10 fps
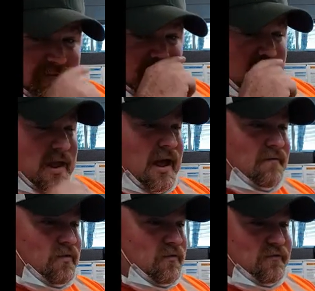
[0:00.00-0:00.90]
So we have
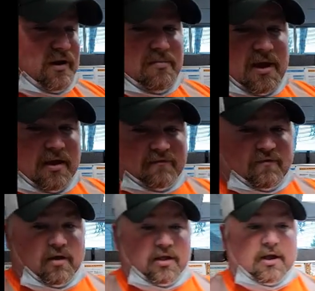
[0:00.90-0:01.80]
those DBI
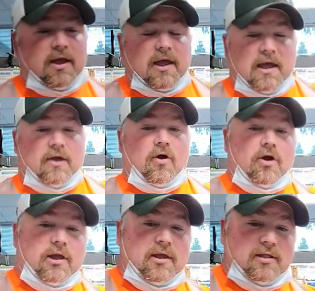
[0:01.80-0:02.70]
Sala and
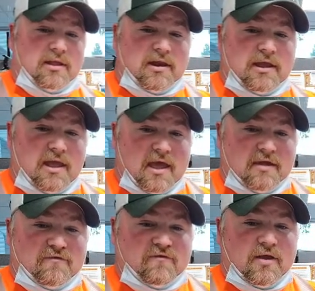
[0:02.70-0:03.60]
Guardian leading
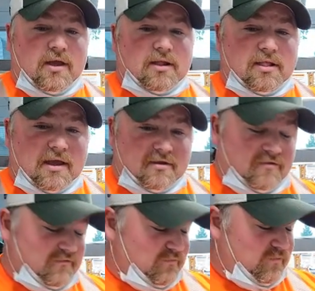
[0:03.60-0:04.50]
edge
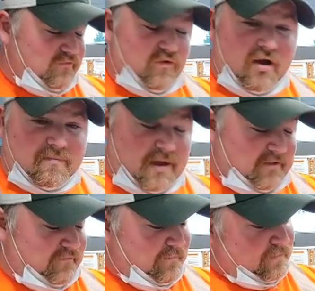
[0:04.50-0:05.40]
lanyards with shock
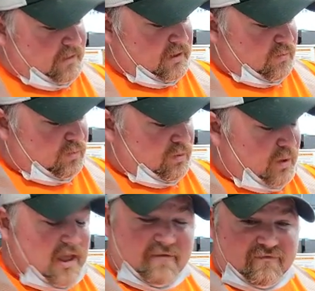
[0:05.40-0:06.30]
packs. We
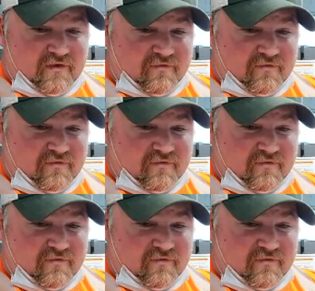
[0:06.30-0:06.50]
have 6